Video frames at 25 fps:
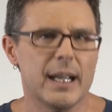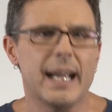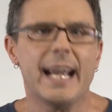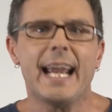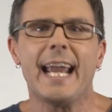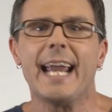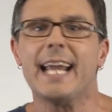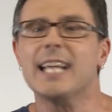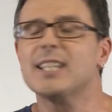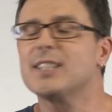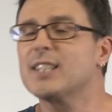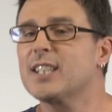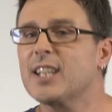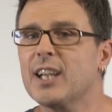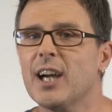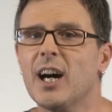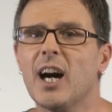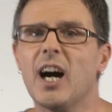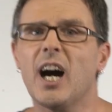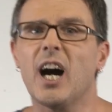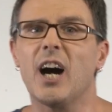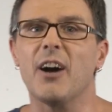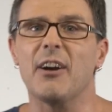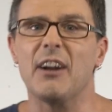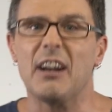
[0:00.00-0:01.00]
His
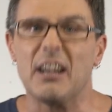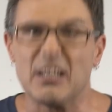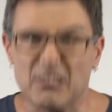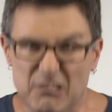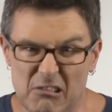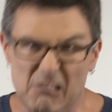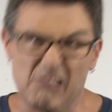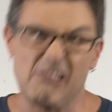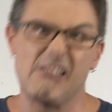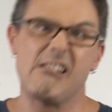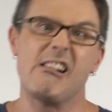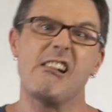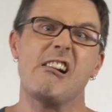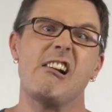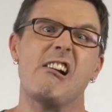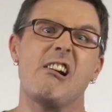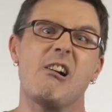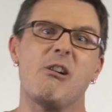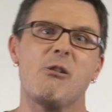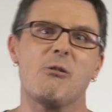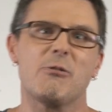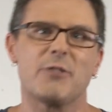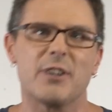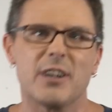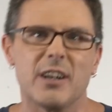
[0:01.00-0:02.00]
car is
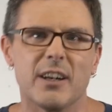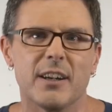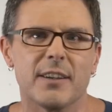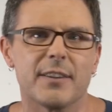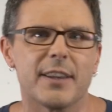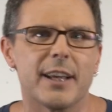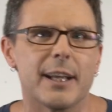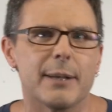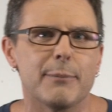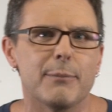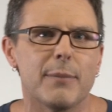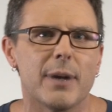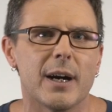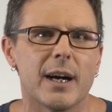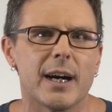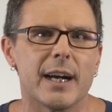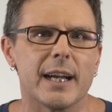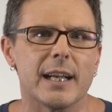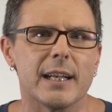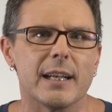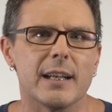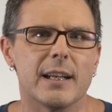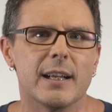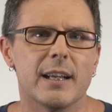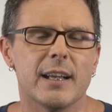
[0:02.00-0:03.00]
louder than mine.
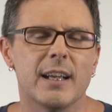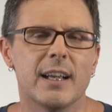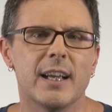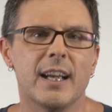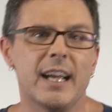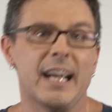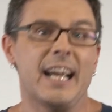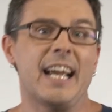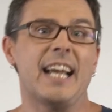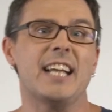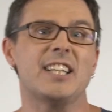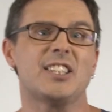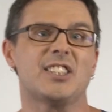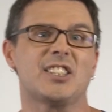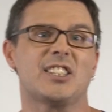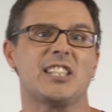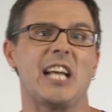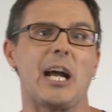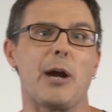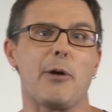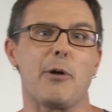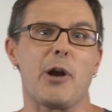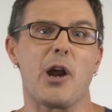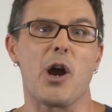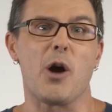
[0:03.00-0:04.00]
His
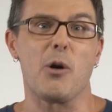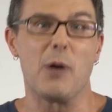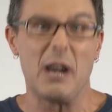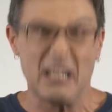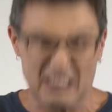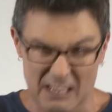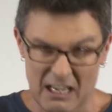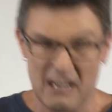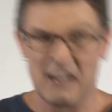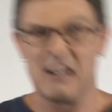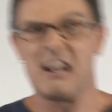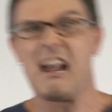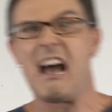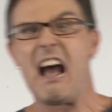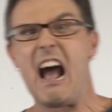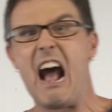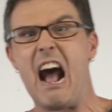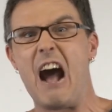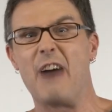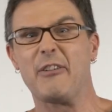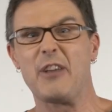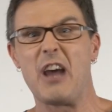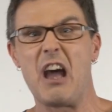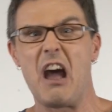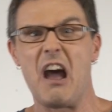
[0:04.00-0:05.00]
stereo is
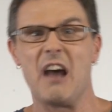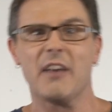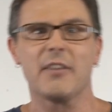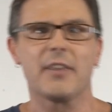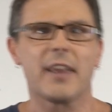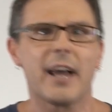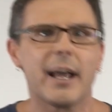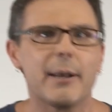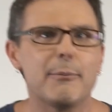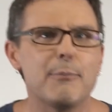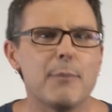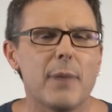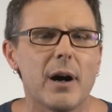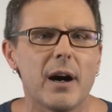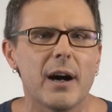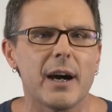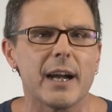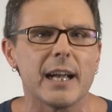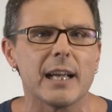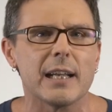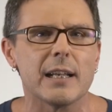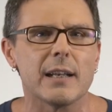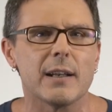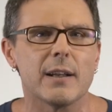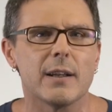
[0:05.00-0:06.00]
louder than
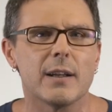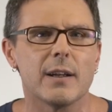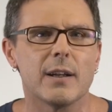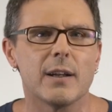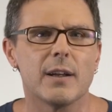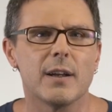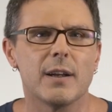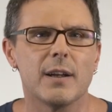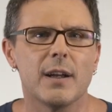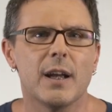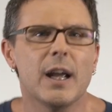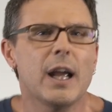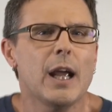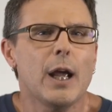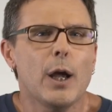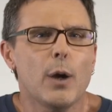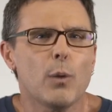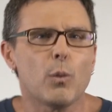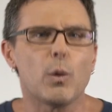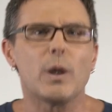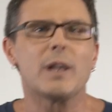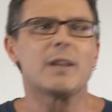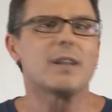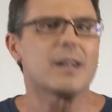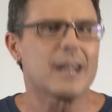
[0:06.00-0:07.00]
mine.
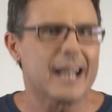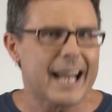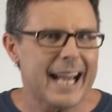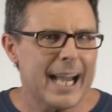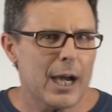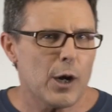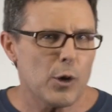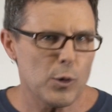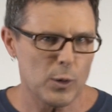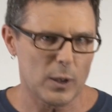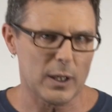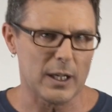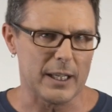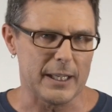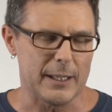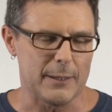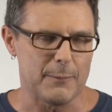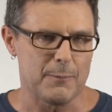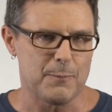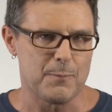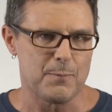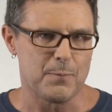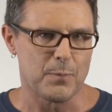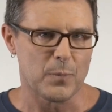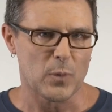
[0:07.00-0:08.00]
With loudly,
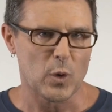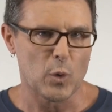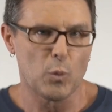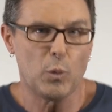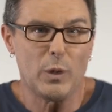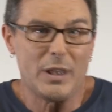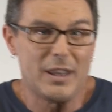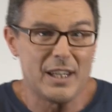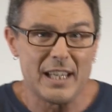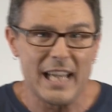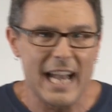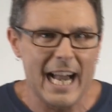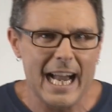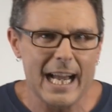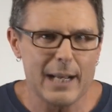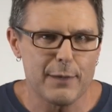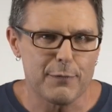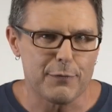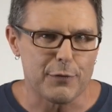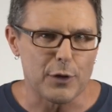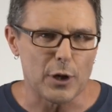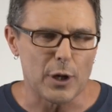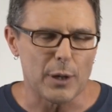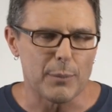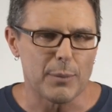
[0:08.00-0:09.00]
with the
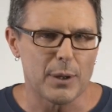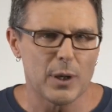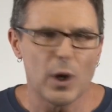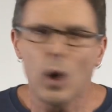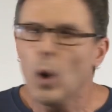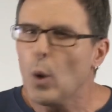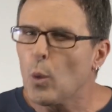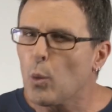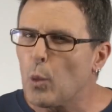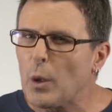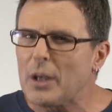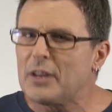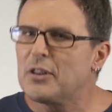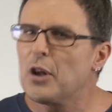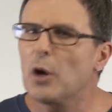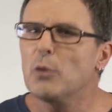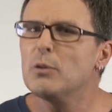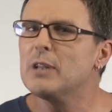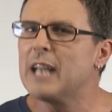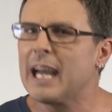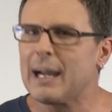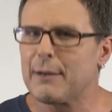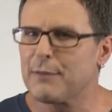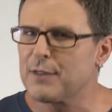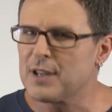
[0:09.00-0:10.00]
adverb, we don't
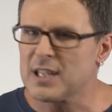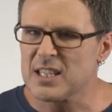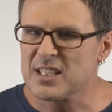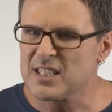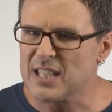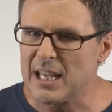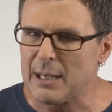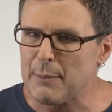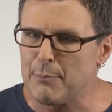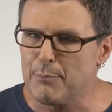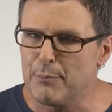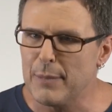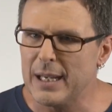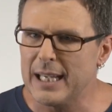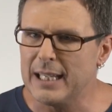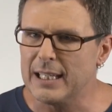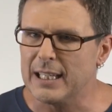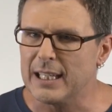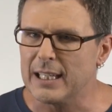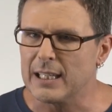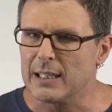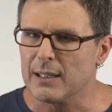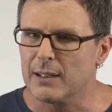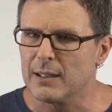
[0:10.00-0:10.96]
have the same meaning.